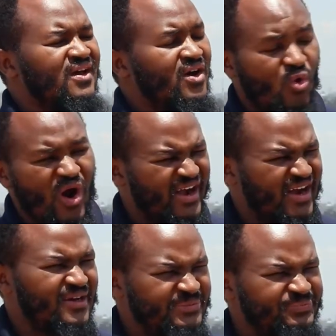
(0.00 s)

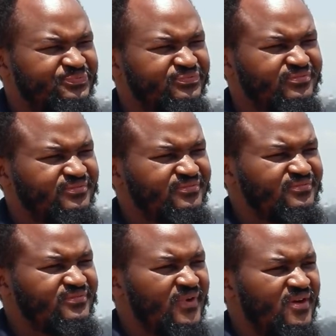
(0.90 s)
Rwanda
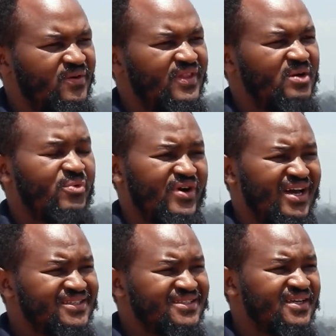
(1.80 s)
on the
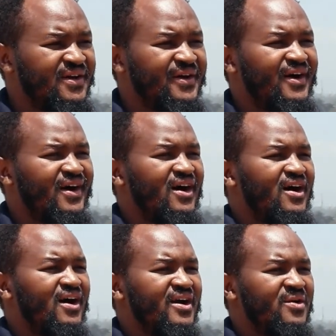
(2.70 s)
product,
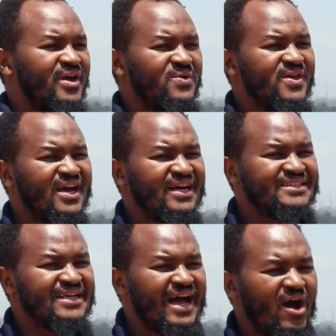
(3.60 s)
and we are looking
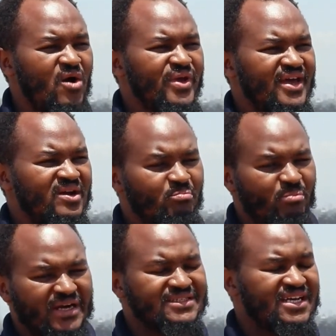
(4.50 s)
at how we can
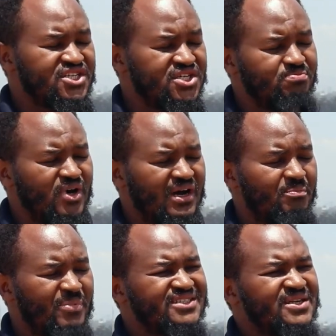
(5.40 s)
partner
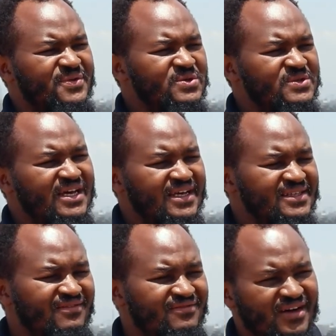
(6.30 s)
with those guys,
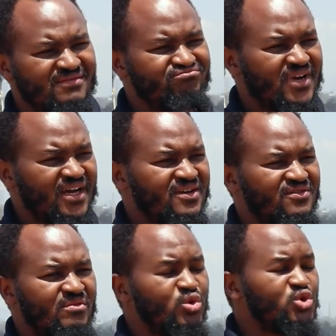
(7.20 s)
have a kind
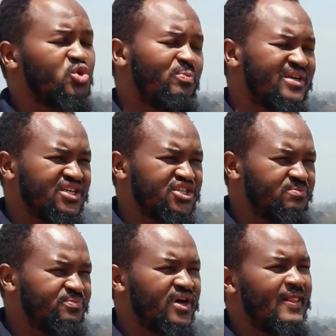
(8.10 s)
of a mutual partnership,
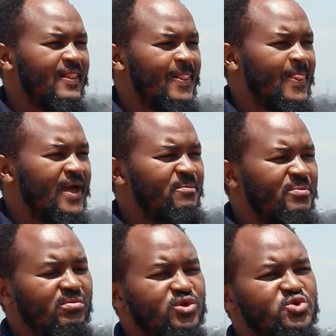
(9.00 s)
and be
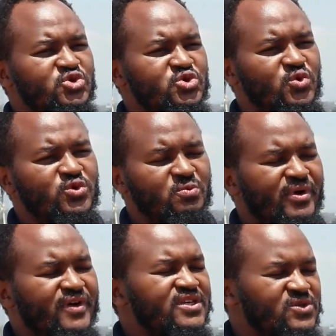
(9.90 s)
able to
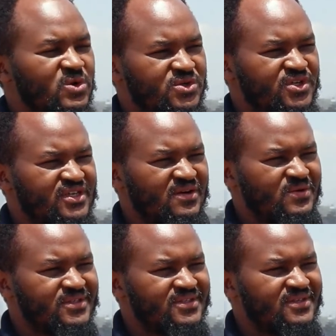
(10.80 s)
bring these solutions
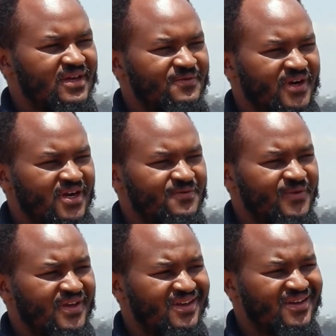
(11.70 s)
across Africa for
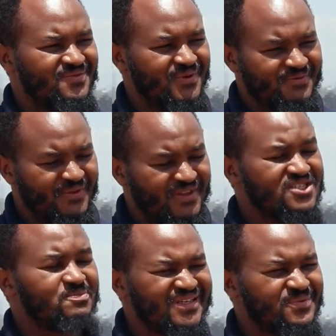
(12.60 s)
this
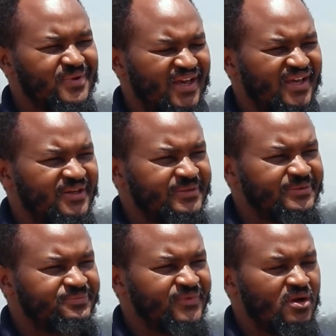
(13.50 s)
space we are in.
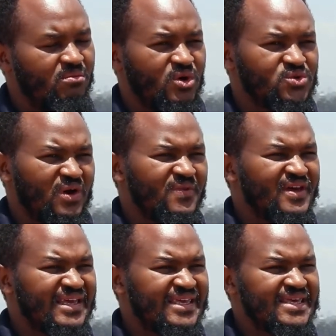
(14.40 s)
Because one of the
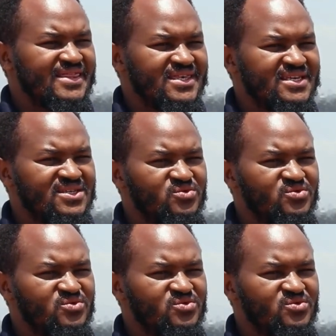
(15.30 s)
key things